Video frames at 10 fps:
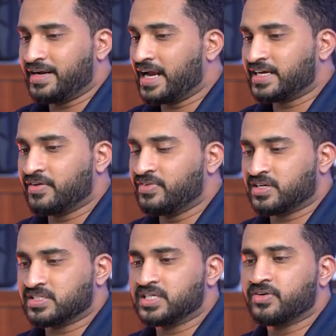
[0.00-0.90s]
data we
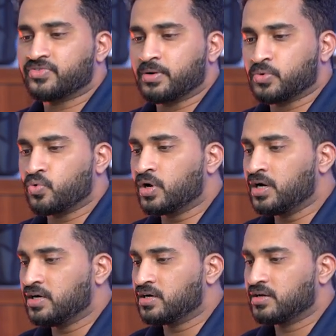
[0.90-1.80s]
received from
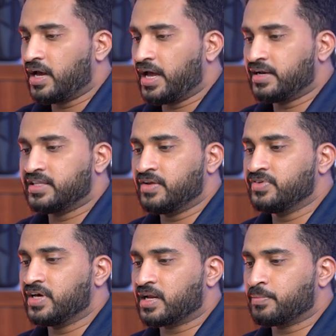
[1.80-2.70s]
Google. And then
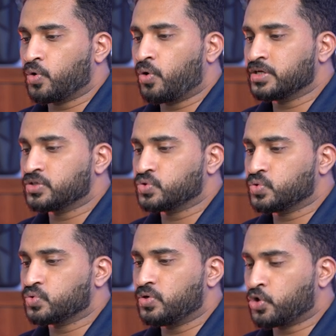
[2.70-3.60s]
we are uploading
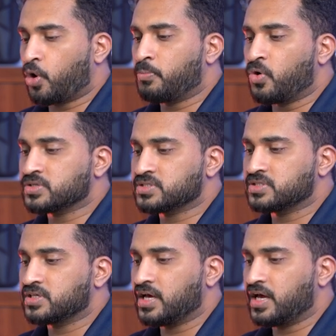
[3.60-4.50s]
to Dropbox.